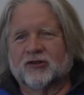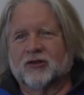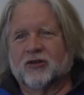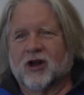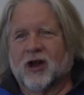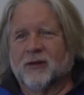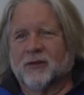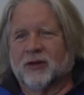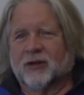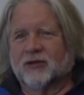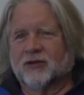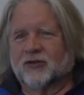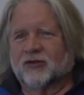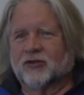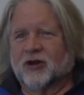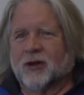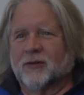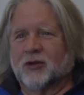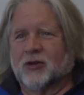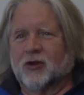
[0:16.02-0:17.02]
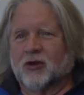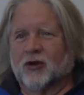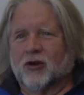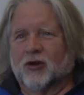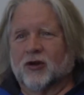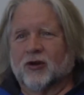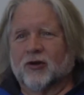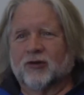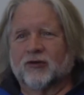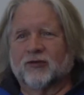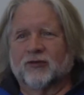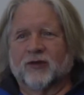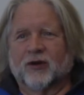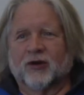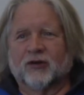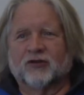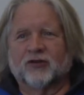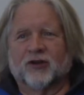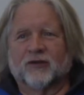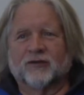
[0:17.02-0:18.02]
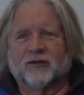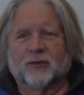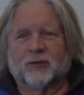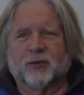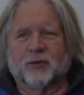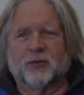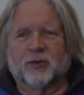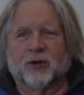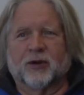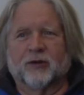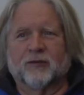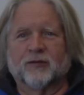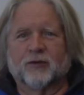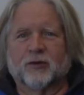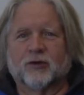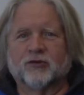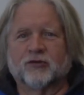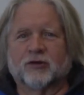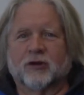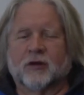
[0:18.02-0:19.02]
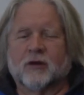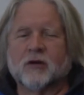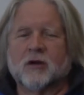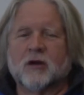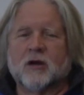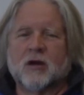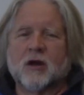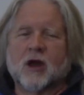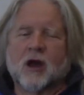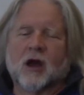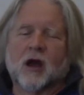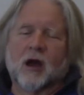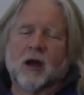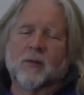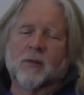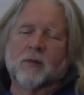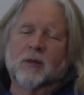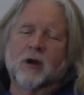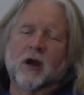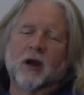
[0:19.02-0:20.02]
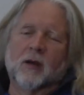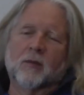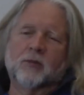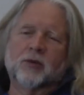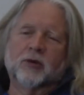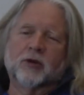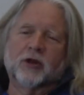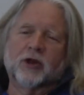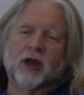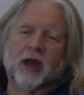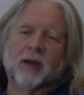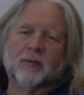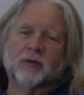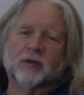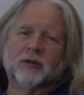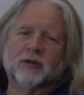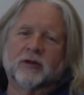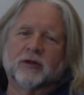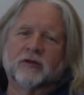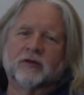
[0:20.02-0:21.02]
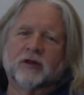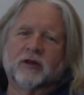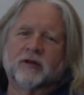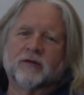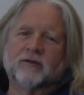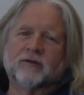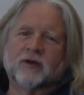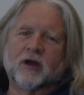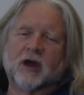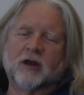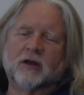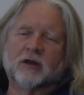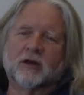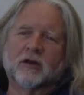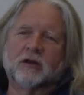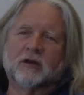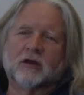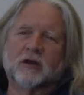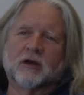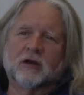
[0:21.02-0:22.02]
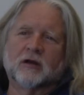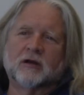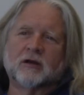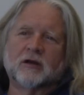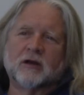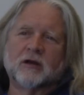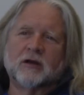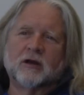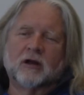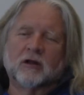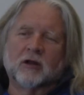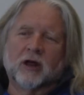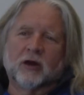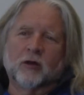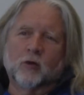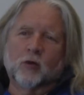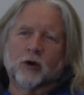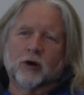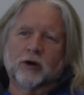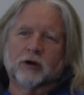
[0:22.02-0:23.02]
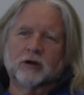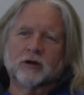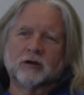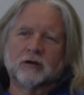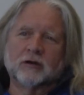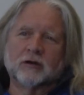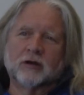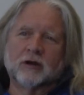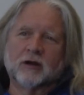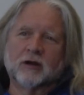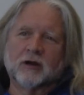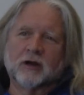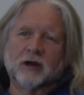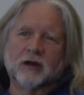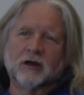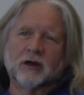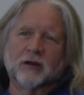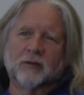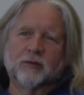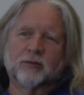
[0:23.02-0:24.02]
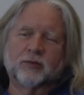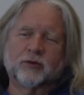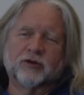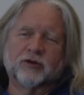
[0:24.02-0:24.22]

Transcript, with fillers: climate, this time of year, is very tough to prepare for. So um, I'm pretty happy that they've gotten in uh, a lot of work uh, at